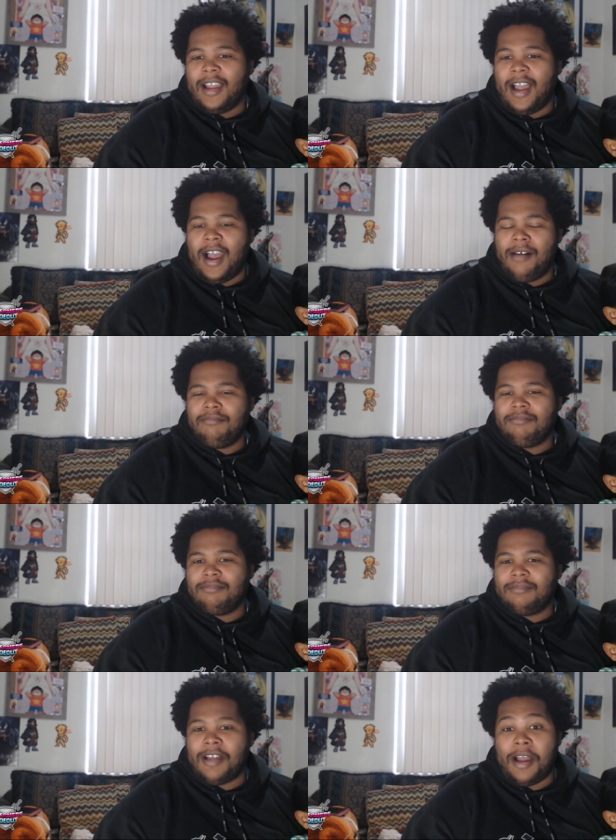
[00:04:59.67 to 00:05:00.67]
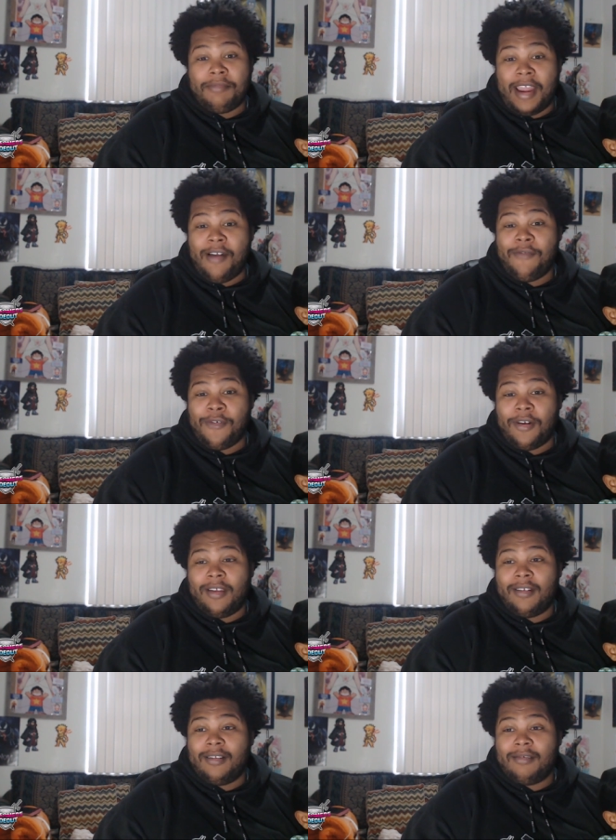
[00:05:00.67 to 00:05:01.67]
I'm I'm down for
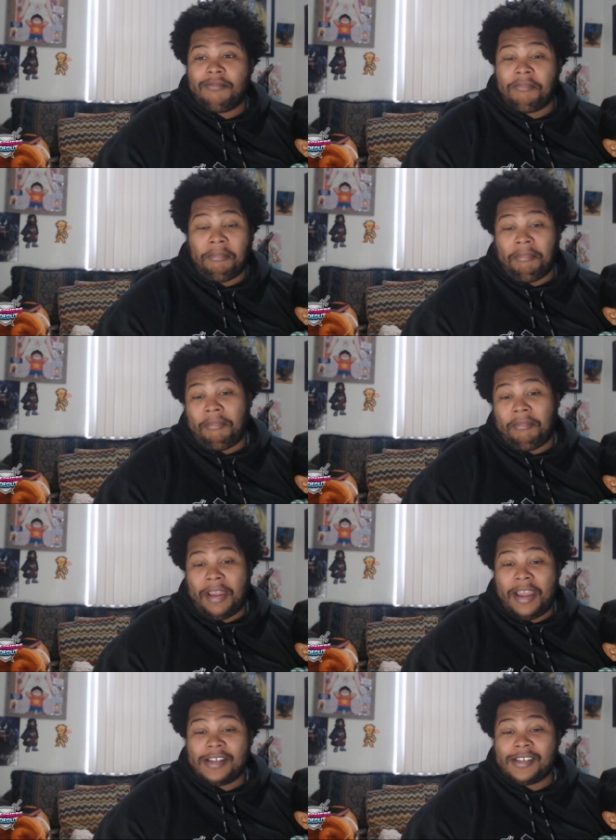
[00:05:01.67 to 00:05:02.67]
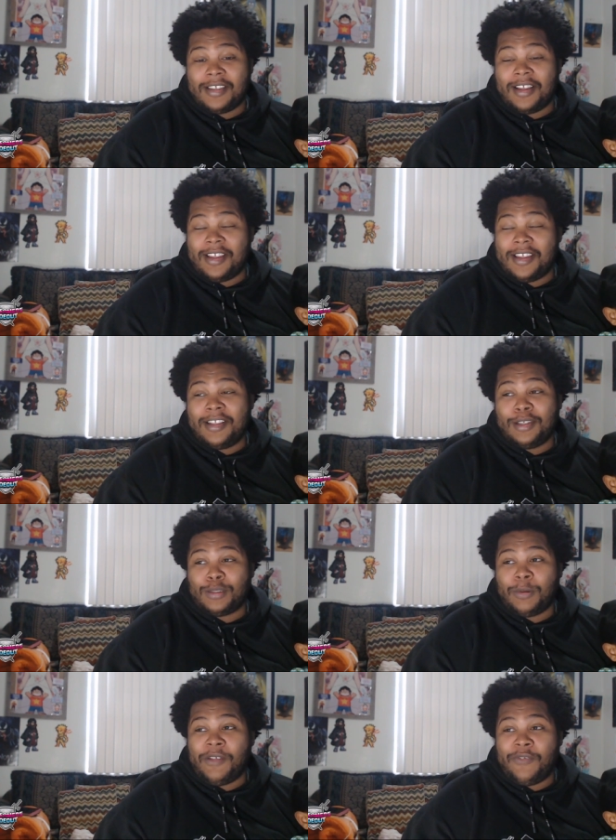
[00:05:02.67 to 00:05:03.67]
it. Actually, it looks
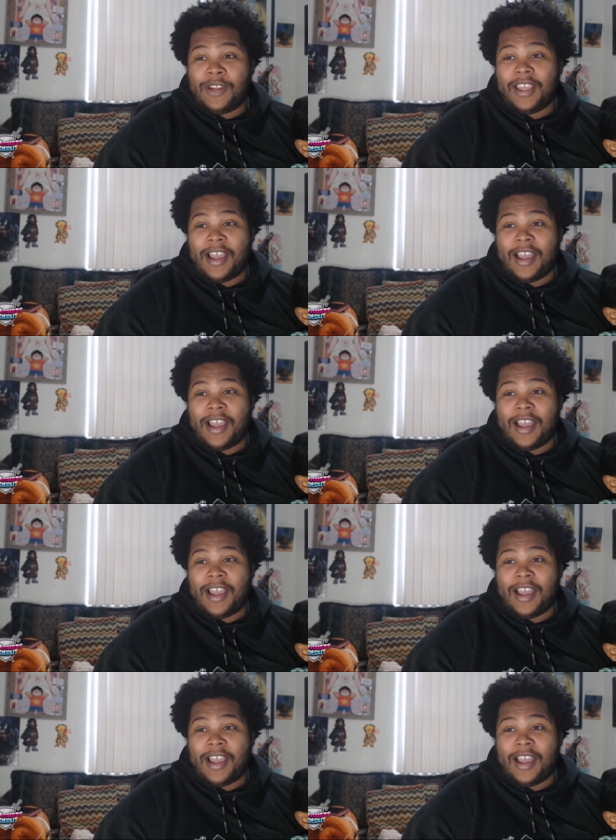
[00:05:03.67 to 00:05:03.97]
pretty funny.